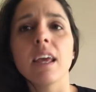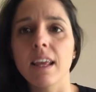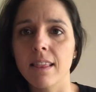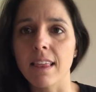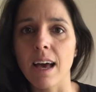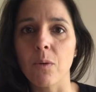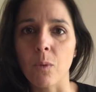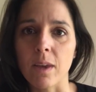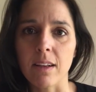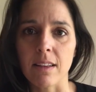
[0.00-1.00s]
in that
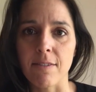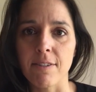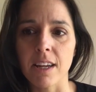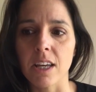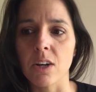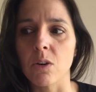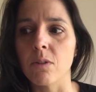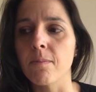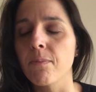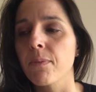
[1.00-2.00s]
weekly video,